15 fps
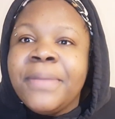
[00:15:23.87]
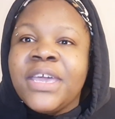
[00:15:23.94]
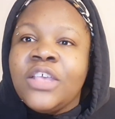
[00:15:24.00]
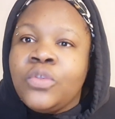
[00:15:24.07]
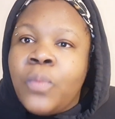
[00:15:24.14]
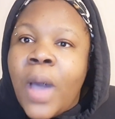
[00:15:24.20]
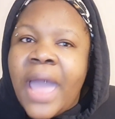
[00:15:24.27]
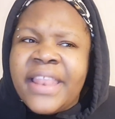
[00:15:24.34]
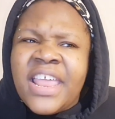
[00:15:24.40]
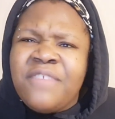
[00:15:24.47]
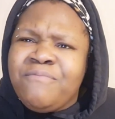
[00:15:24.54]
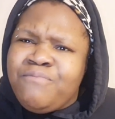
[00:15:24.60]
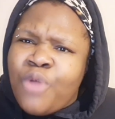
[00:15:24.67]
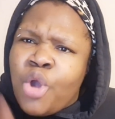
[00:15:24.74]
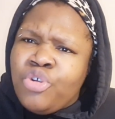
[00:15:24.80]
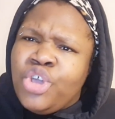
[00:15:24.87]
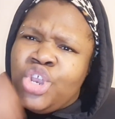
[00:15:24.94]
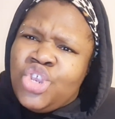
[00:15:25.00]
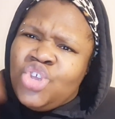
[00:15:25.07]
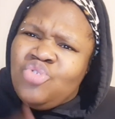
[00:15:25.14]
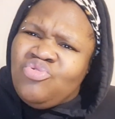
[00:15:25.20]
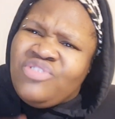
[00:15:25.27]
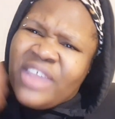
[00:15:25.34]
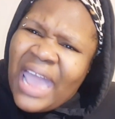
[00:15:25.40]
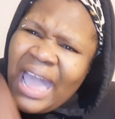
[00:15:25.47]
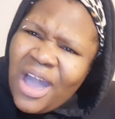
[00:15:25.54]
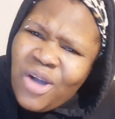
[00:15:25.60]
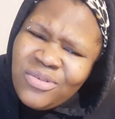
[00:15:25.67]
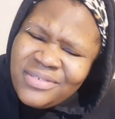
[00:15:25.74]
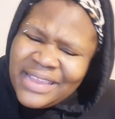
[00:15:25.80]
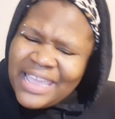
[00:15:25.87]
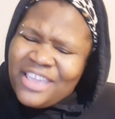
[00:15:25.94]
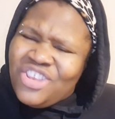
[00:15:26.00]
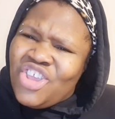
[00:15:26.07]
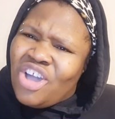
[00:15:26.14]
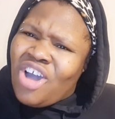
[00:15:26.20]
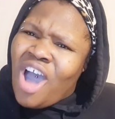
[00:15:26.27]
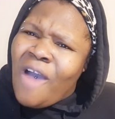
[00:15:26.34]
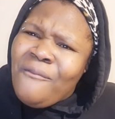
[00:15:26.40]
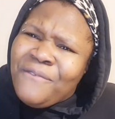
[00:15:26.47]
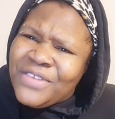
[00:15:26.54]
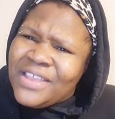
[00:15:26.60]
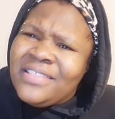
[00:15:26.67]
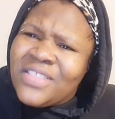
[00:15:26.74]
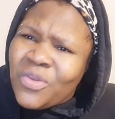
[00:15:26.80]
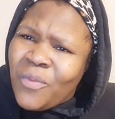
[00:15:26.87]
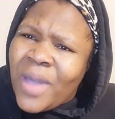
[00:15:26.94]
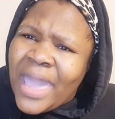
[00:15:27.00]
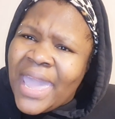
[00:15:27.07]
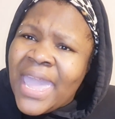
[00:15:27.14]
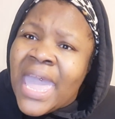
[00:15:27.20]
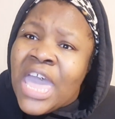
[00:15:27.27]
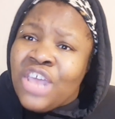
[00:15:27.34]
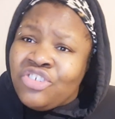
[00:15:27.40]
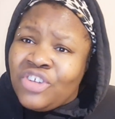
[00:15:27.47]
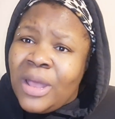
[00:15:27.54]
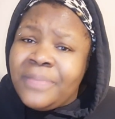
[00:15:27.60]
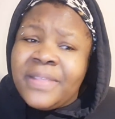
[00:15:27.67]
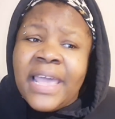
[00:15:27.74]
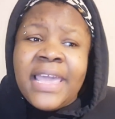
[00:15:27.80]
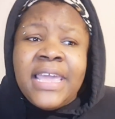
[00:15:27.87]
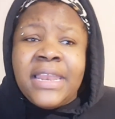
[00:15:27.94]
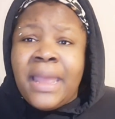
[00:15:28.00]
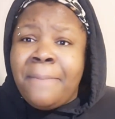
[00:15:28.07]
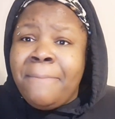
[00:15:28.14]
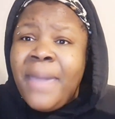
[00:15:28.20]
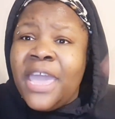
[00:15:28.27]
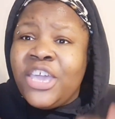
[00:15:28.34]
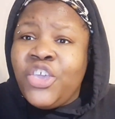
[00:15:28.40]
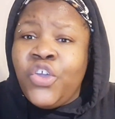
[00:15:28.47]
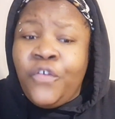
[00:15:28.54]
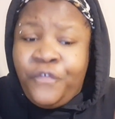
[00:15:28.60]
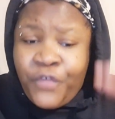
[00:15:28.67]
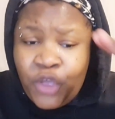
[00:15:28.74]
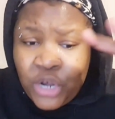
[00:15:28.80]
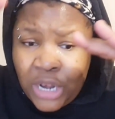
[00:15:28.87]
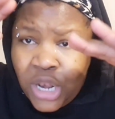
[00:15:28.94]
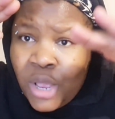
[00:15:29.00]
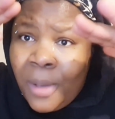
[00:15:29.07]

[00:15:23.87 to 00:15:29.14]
Because why? They've broken you down, taken your confidence away, do you know what I'm saying? And make you feel a